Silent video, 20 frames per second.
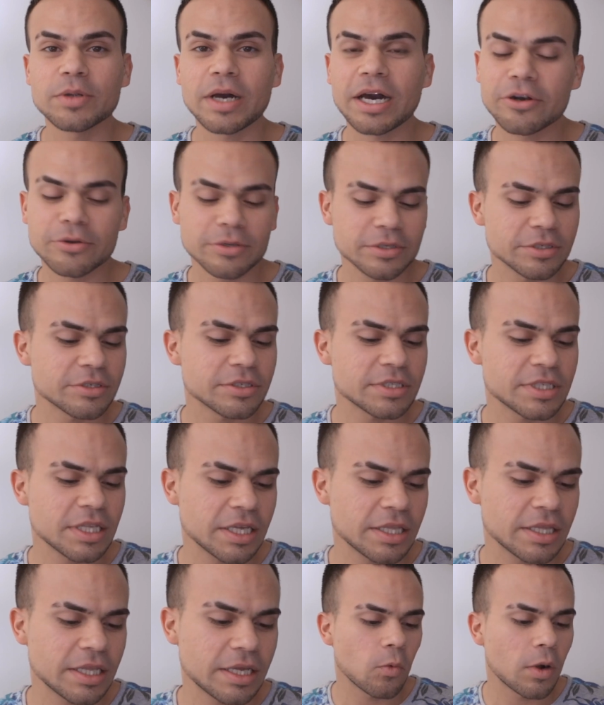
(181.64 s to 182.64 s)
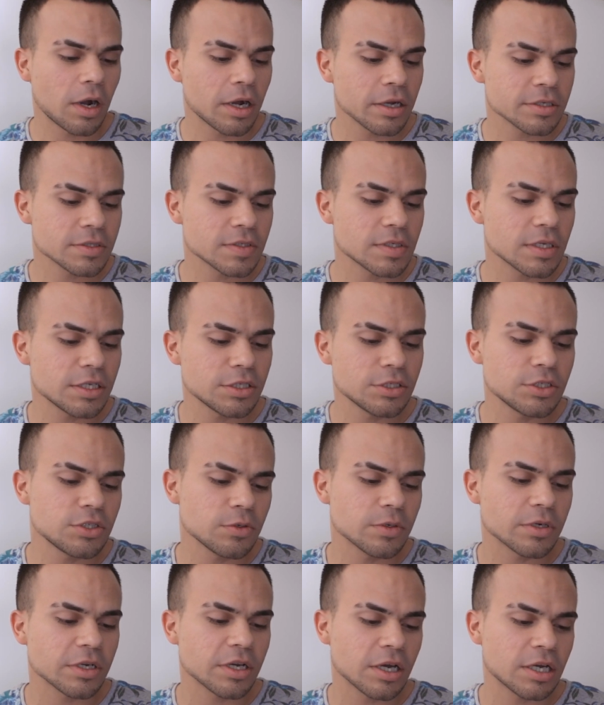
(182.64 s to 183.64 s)
I don't understand that. Walks
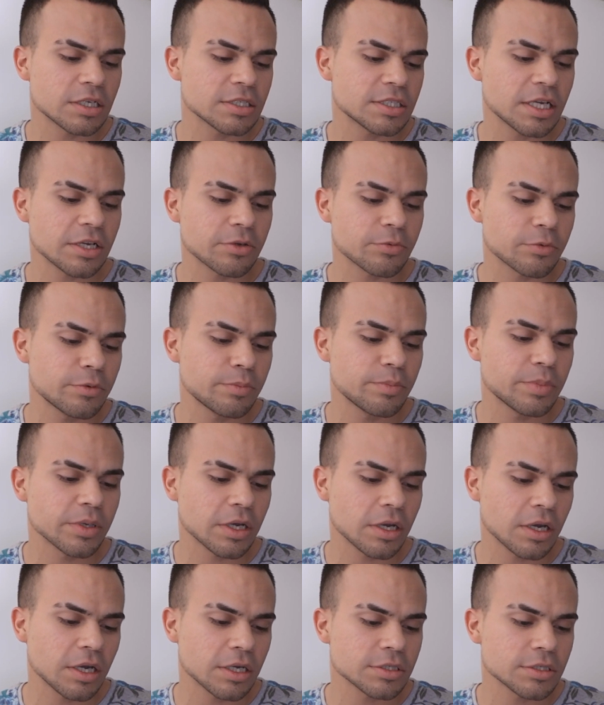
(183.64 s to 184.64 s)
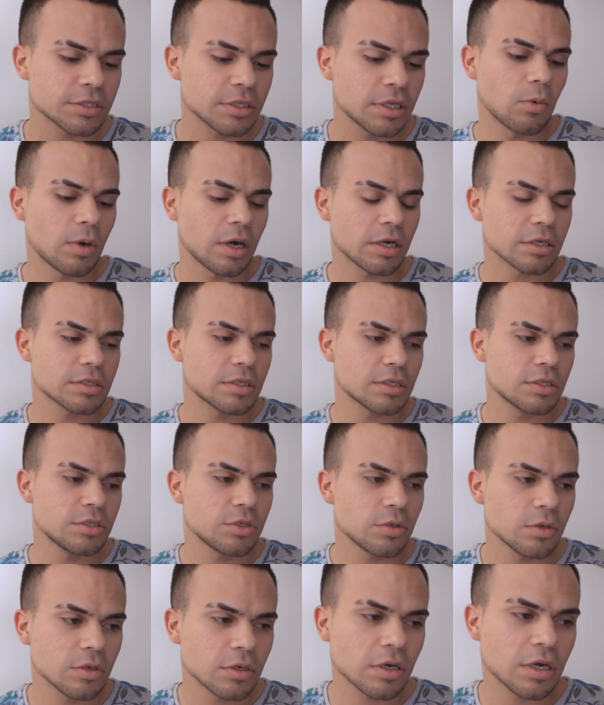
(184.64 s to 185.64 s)
into a contact room, walks
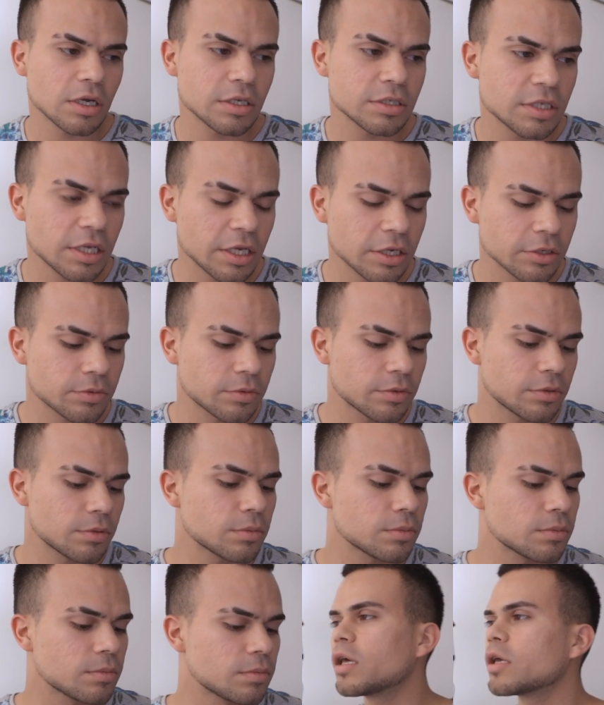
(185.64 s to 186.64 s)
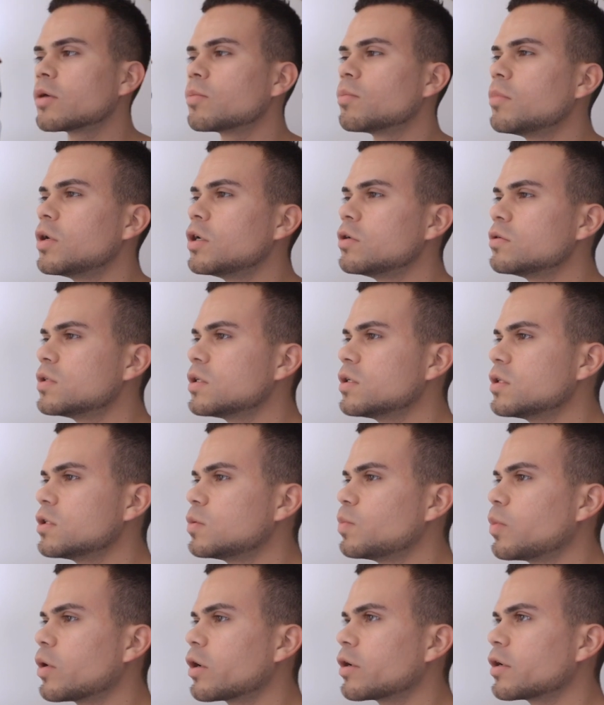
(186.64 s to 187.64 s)
into a contact room like
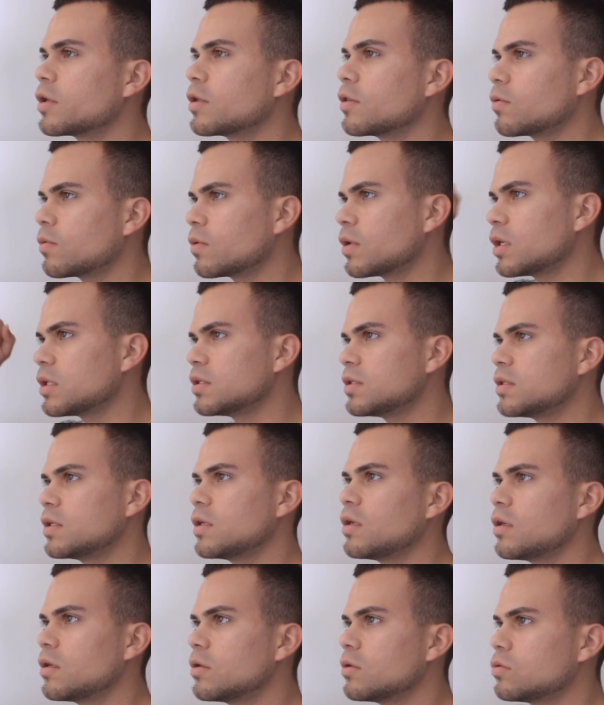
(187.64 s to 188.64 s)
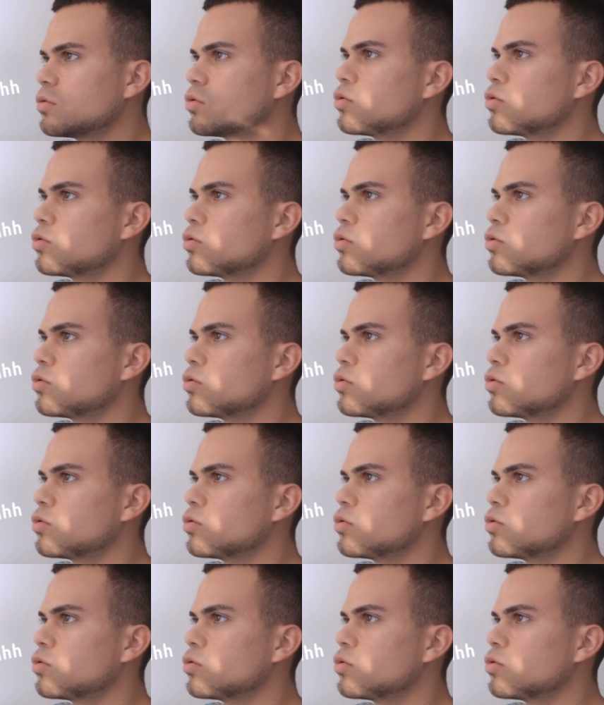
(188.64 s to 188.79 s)
Moses parting the Red Sea.